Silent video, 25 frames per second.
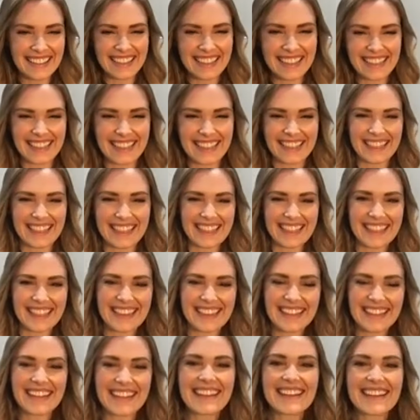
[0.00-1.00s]

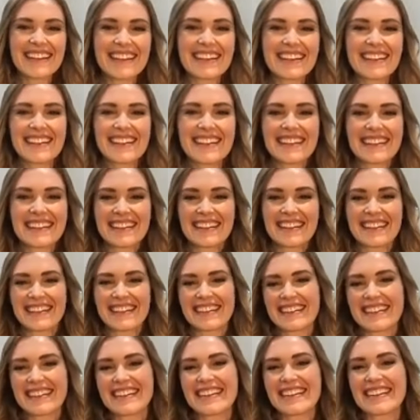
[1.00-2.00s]

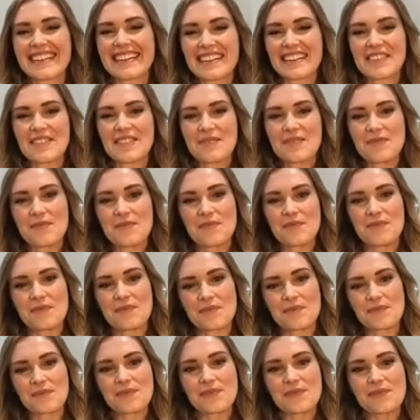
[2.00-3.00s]

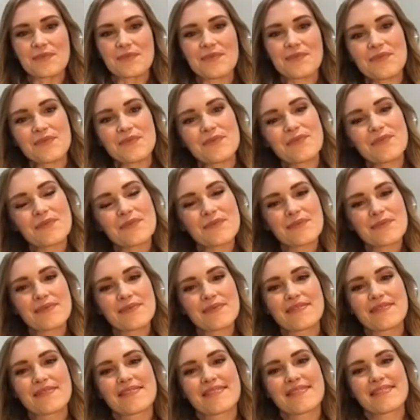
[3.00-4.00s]

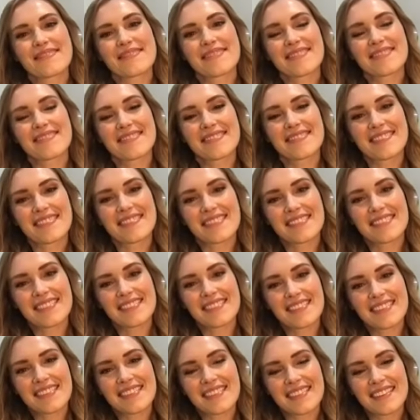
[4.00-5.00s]

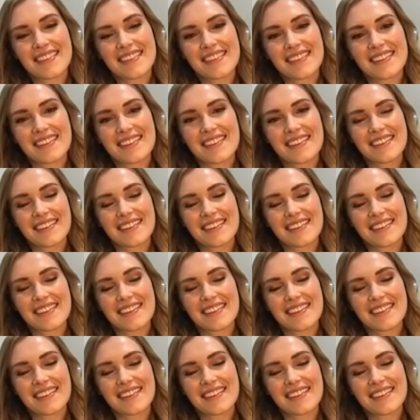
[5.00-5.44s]
No words are spoken by the person on screen.